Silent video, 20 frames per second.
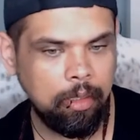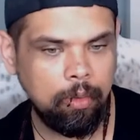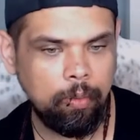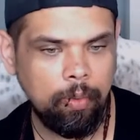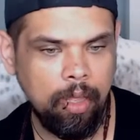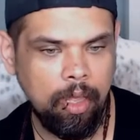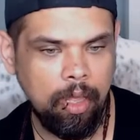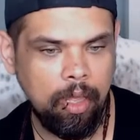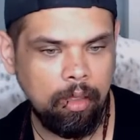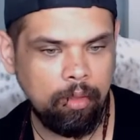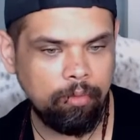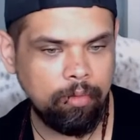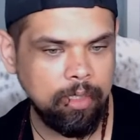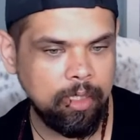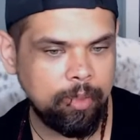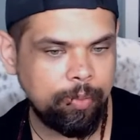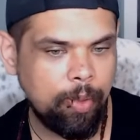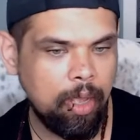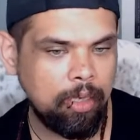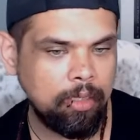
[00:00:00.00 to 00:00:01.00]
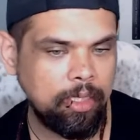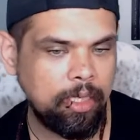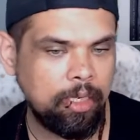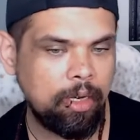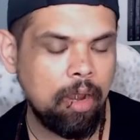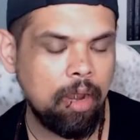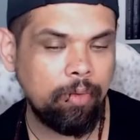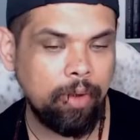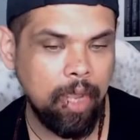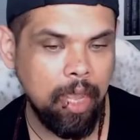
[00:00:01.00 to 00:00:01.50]
Well, responding,
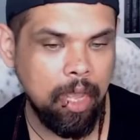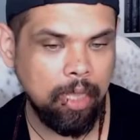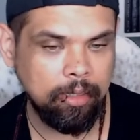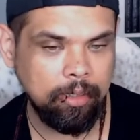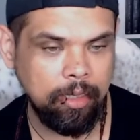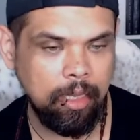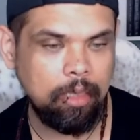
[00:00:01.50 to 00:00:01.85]
not reacting,